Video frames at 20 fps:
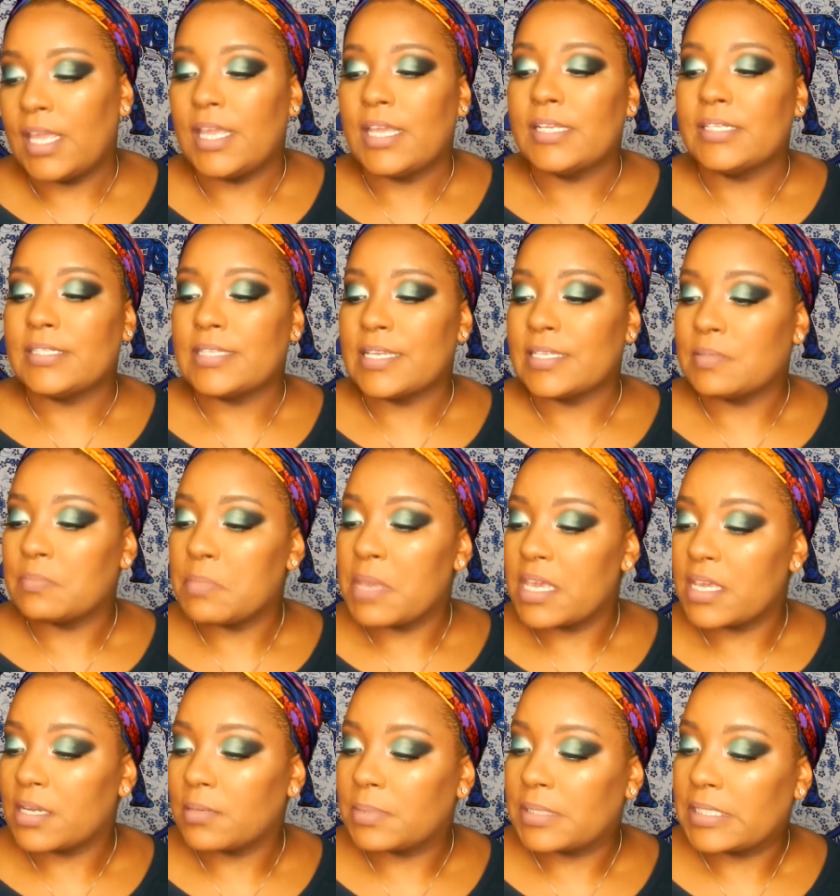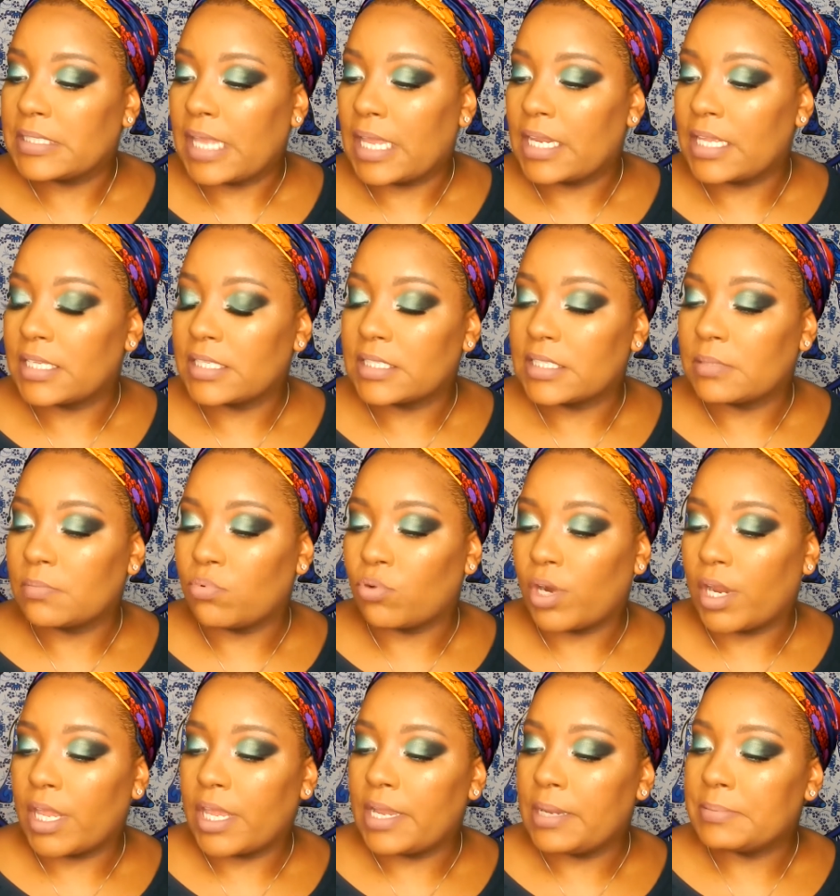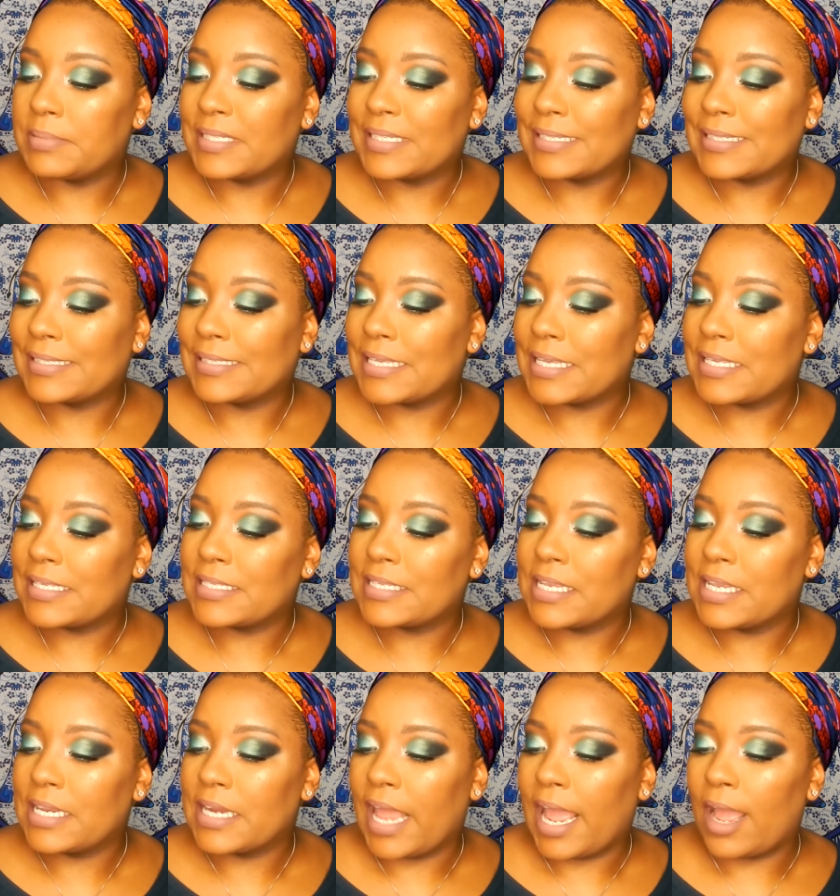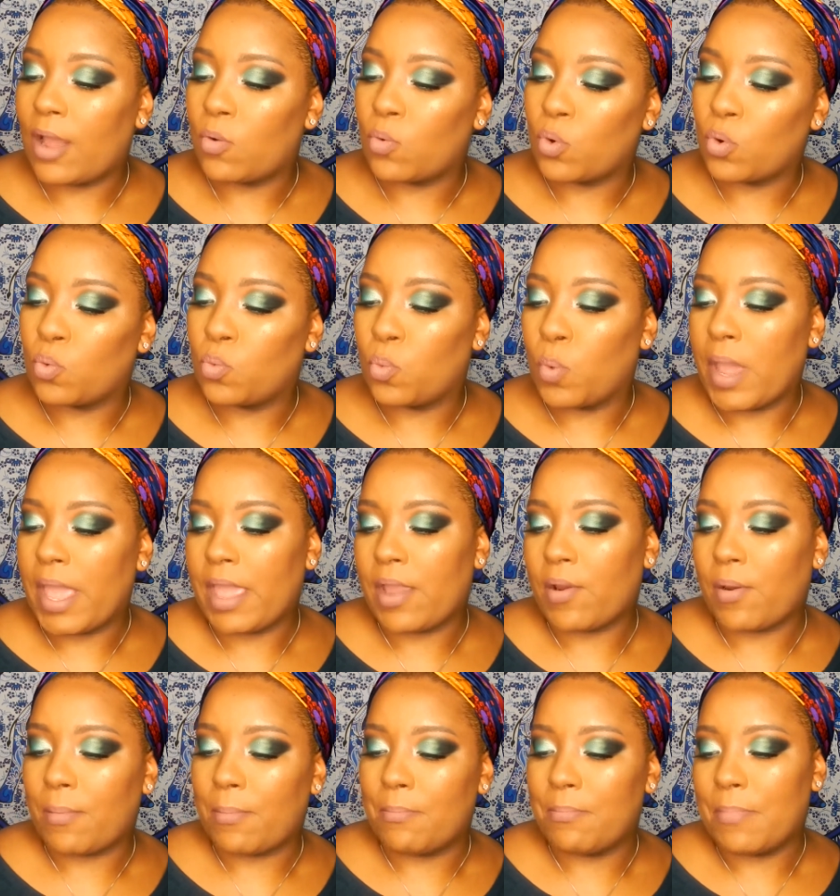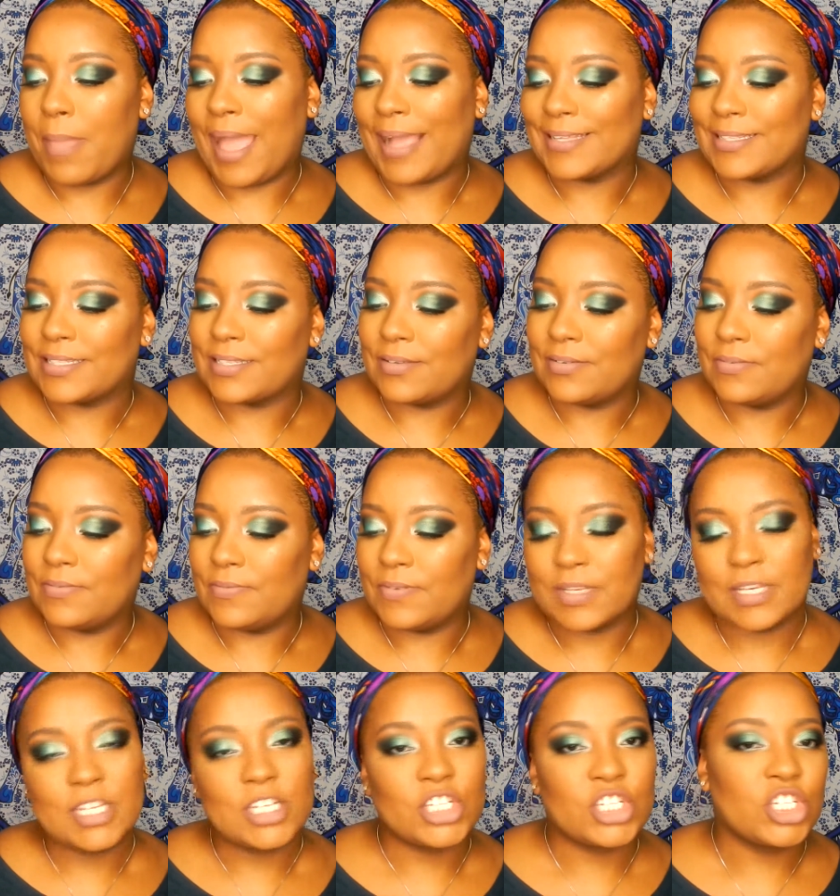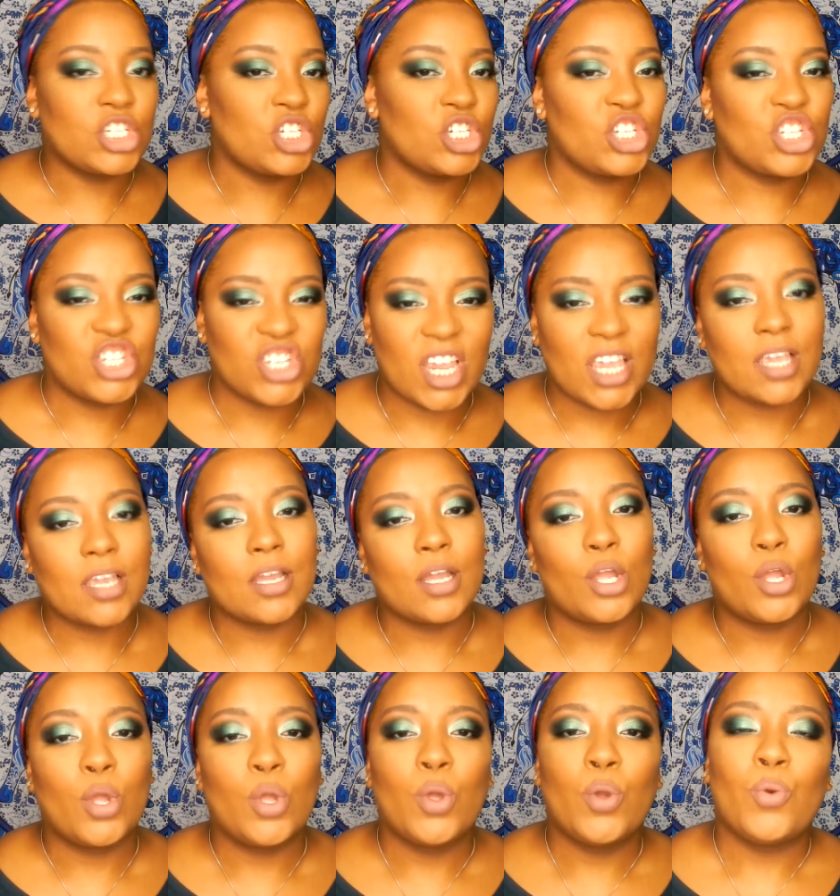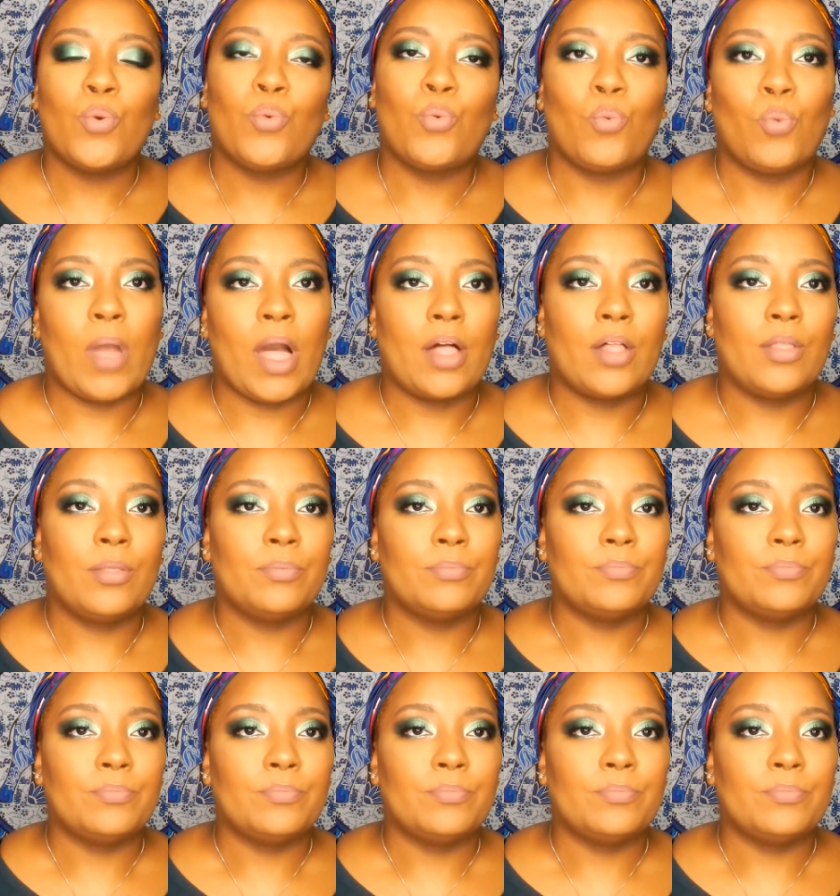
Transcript: It says makeup setting spray up to 16-hour wear matte finish, shake well.